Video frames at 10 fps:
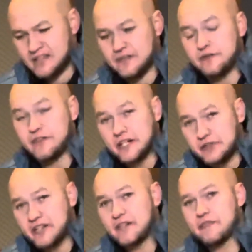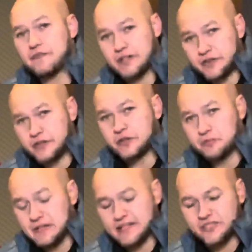Very, very good
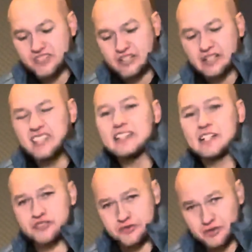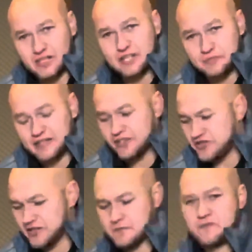packaging, industrial-like packaging.